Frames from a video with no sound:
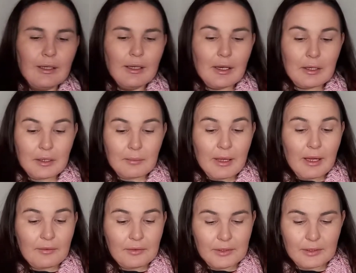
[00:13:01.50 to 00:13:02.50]
And I'm
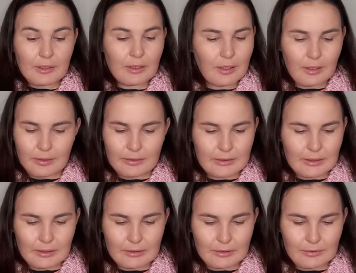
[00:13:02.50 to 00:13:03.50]
having loads and
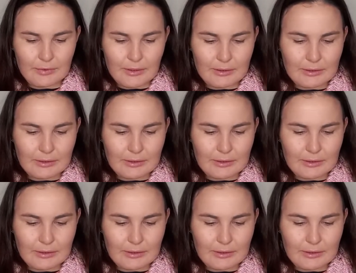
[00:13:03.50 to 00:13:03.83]
loads of fun.